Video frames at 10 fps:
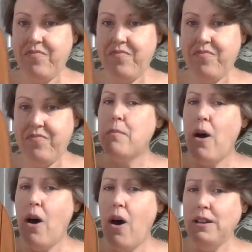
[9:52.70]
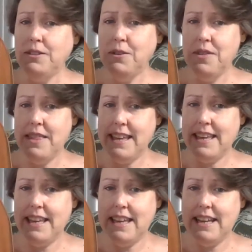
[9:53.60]
But I'm also
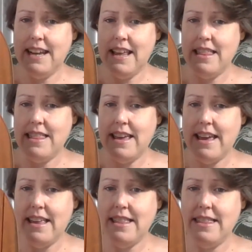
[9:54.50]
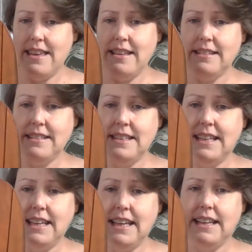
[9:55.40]
thinking that these
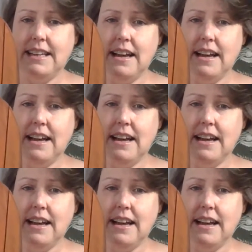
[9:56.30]
need